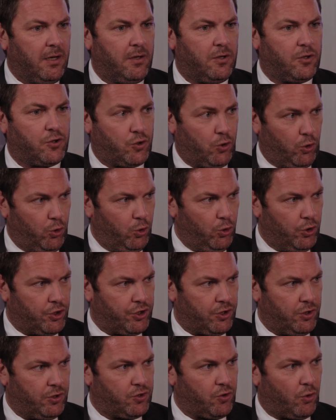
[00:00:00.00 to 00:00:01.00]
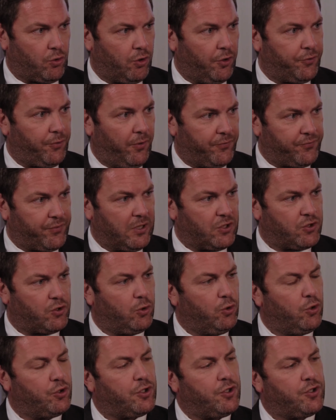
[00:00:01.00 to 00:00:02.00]
solutions or not offering
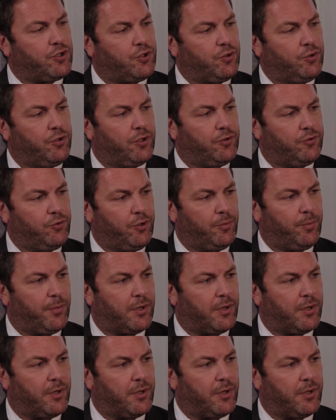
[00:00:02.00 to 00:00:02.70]
solutions to the